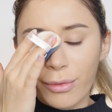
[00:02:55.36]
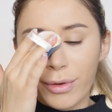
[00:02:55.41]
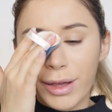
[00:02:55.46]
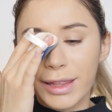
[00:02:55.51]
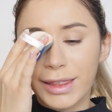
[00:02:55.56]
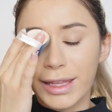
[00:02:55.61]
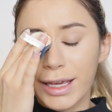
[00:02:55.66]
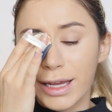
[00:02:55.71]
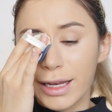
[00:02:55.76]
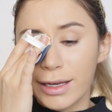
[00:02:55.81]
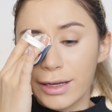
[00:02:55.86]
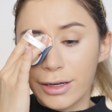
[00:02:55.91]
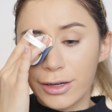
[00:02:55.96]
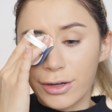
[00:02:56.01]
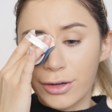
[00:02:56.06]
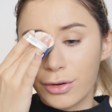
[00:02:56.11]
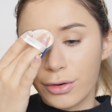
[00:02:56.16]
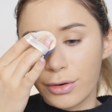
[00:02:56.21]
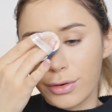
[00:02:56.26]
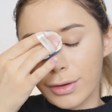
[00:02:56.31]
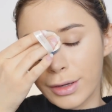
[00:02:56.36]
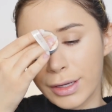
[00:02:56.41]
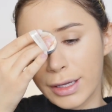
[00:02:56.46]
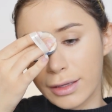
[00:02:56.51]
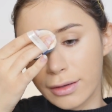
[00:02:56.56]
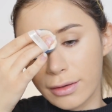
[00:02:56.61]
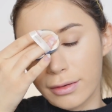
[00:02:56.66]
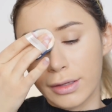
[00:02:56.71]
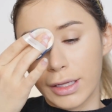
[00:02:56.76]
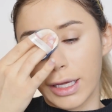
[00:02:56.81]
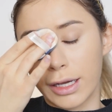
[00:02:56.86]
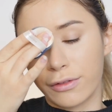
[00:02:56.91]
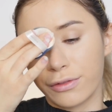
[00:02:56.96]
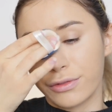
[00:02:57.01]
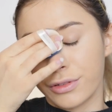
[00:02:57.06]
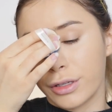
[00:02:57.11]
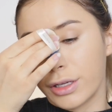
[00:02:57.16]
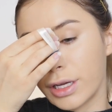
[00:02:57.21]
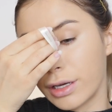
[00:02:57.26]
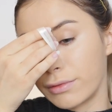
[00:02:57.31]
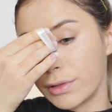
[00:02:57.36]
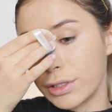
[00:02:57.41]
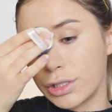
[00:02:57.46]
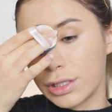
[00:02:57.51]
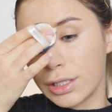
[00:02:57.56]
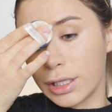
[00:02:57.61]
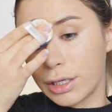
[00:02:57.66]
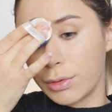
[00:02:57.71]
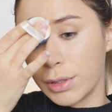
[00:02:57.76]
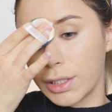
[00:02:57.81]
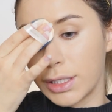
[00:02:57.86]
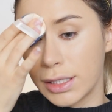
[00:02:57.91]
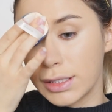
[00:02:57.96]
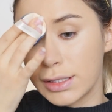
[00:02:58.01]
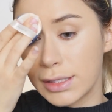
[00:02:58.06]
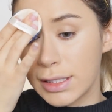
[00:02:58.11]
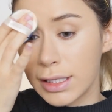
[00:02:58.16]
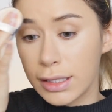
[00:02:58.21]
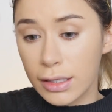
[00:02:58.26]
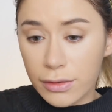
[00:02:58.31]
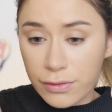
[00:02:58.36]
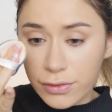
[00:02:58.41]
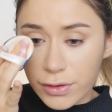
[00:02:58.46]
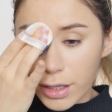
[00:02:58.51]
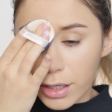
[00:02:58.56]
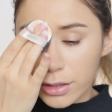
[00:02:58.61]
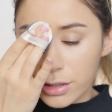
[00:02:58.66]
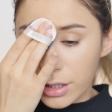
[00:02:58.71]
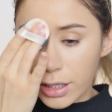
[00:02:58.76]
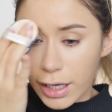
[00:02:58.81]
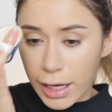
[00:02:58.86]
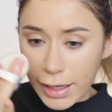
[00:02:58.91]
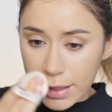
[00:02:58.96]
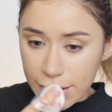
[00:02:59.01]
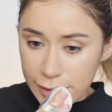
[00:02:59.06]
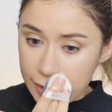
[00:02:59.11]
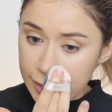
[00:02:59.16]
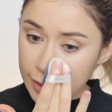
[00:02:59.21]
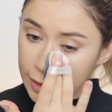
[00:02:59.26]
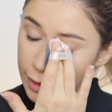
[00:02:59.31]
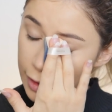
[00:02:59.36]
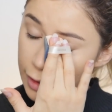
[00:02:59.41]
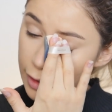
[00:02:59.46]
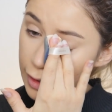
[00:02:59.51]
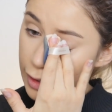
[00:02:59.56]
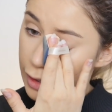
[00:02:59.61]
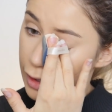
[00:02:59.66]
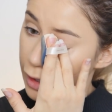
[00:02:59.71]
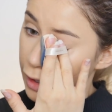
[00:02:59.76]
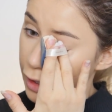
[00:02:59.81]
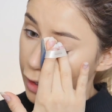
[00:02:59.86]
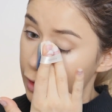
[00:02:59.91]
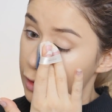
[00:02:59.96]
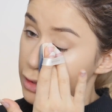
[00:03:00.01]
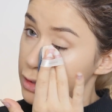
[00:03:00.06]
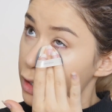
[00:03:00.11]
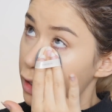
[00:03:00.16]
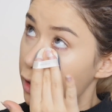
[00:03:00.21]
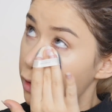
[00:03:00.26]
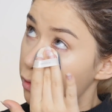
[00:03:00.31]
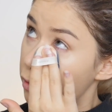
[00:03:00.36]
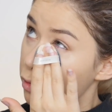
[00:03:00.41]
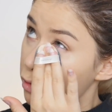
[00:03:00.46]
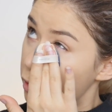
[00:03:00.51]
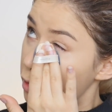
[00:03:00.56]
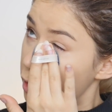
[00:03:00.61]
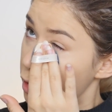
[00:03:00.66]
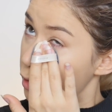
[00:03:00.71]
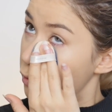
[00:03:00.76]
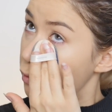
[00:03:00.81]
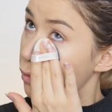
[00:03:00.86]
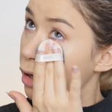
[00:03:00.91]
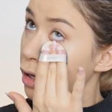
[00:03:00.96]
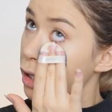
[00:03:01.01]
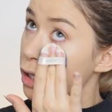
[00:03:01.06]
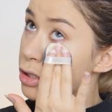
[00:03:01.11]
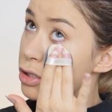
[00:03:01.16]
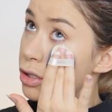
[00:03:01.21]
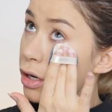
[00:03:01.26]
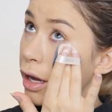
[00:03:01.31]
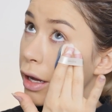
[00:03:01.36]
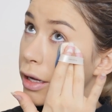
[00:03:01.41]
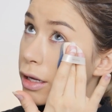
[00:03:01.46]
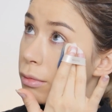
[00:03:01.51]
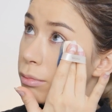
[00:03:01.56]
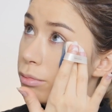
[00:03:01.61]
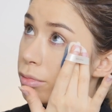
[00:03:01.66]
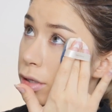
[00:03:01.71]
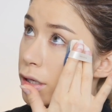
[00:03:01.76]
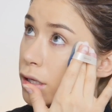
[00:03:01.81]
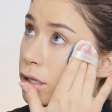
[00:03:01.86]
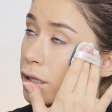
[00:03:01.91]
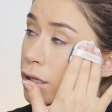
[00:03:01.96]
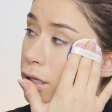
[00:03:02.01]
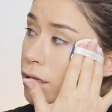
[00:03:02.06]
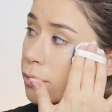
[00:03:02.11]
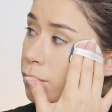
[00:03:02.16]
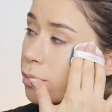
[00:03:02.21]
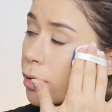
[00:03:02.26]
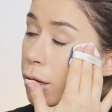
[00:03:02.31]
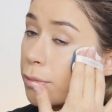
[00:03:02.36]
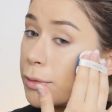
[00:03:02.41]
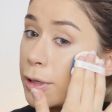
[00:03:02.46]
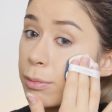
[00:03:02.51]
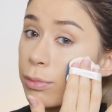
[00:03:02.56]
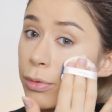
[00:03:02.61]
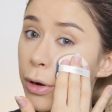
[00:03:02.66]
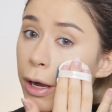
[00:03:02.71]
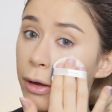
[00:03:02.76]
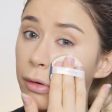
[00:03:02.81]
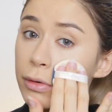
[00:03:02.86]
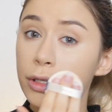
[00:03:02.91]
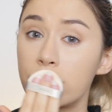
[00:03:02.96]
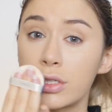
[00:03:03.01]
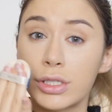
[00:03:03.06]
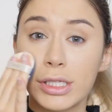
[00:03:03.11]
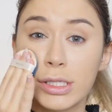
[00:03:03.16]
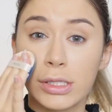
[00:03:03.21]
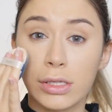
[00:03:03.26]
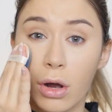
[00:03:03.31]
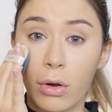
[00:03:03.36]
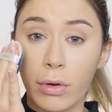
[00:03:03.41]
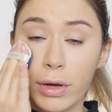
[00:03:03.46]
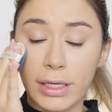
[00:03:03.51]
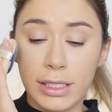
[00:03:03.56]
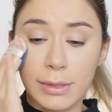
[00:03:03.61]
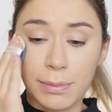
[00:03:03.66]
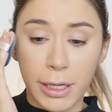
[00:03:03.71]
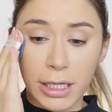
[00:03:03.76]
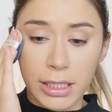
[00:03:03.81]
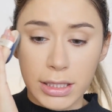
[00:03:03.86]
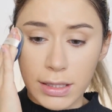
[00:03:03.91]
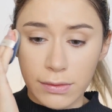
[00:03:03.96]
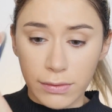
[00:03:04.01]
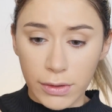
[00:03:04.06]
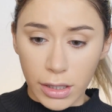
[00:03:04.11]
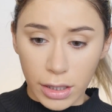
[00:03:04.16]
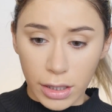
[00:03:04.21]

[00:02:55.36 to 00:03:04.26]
with a new full coverage liquid concealer for under eyes, and I really want to try it, but Bobbi Brown is so expensive